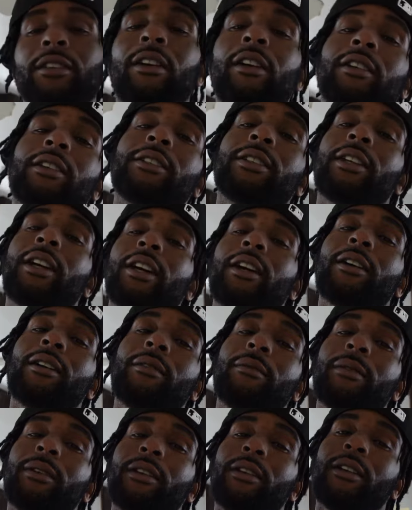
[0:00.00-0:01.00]
all the time.
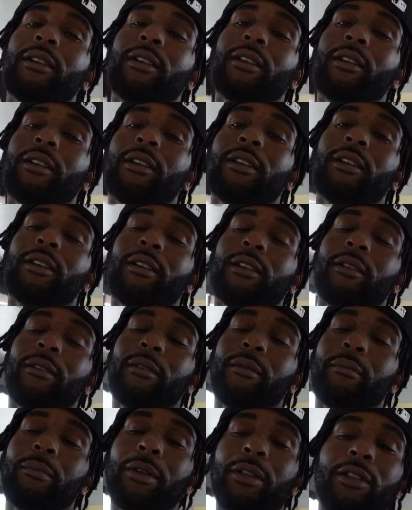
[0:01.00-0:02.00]

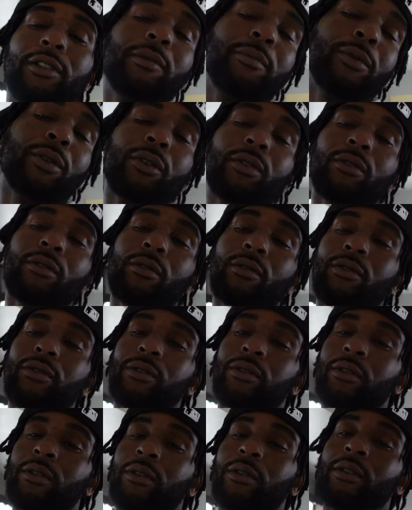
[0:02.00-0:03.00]
Be smooth.
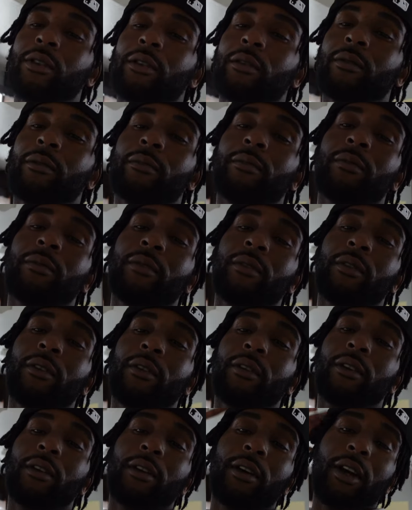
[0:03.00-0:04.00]

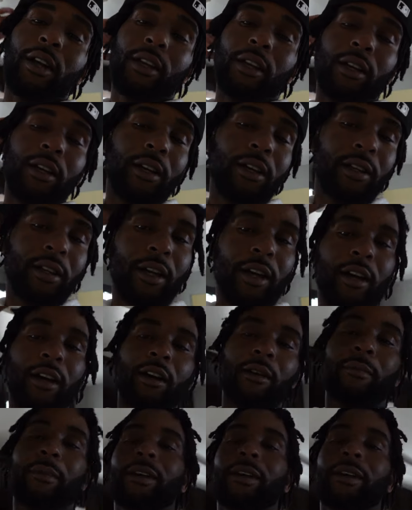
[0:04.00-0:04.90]
I love y'all,